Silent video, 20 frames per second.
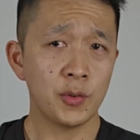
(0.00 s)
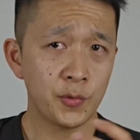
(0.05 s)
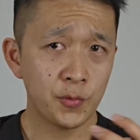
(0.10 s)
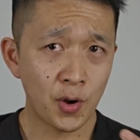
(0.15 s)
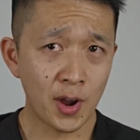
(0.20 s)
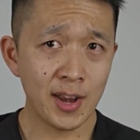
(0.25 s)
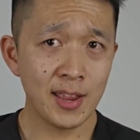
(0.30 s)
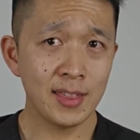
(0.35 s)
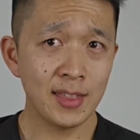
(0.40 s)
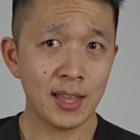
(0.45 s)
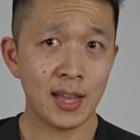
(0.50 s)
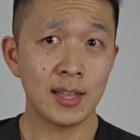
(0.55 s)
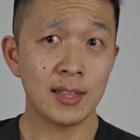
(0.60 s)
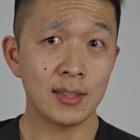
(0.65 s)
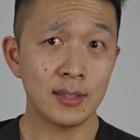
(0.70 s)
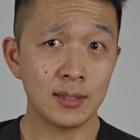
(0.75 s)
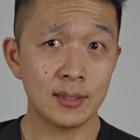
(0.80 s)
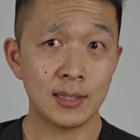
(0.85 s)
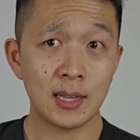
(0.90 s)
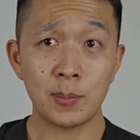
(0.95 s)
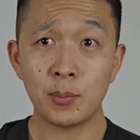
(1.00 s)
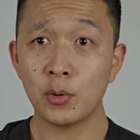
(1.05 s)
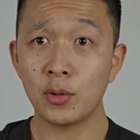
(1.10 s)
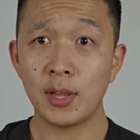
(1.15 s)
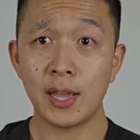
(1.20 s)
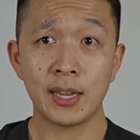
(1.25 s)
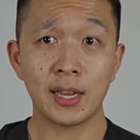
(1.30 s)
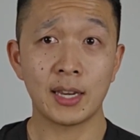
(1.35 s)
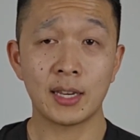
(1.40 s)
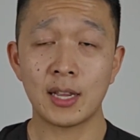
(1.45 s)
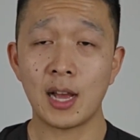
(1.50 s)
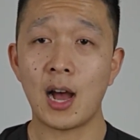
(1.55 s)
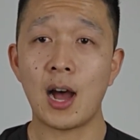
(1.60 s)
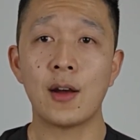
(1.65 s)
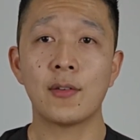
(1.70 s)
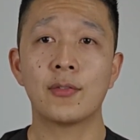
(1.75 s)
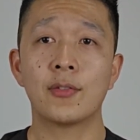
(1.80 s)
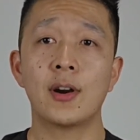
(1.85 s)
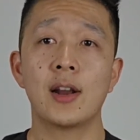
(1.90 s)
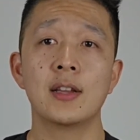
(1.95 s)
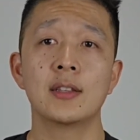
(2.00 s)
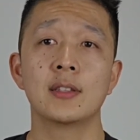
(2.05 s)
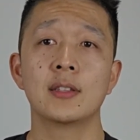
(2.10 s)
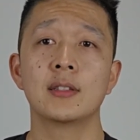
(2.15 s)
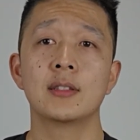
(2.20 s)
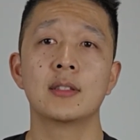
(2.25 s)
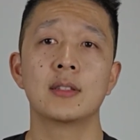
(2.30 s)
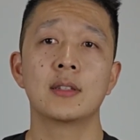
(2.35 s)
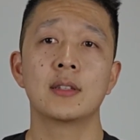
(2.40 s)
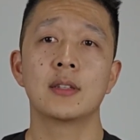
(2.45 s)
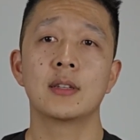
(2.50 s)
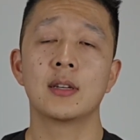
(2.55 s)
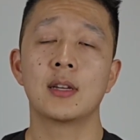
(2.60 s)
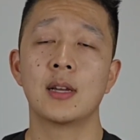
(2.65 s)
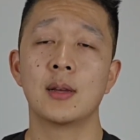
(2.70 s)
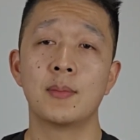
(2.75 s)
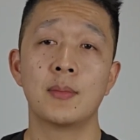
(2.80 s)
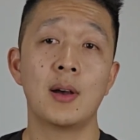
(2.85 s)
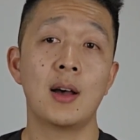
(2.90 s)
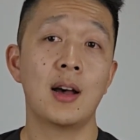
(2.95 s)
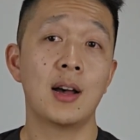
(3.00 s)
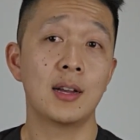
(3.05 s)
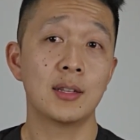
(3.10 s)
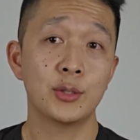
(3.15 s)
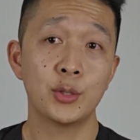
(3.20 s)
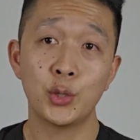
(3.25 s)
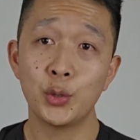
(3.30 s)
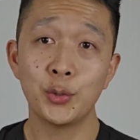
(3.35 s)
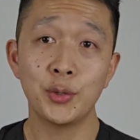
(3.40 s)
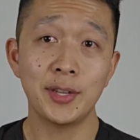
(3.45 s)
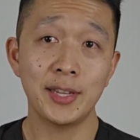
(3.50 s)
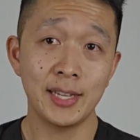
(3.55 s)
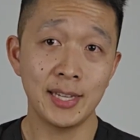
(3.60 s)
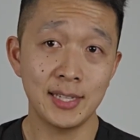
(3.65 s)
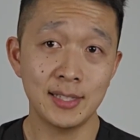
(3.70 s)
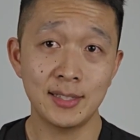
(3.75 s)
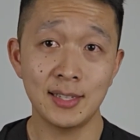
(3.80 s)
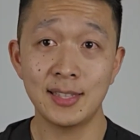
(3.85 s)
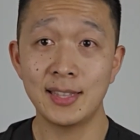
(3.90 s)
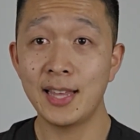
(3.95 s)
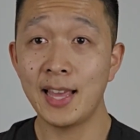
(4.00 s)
if you find that double-legged calf raises are too easy,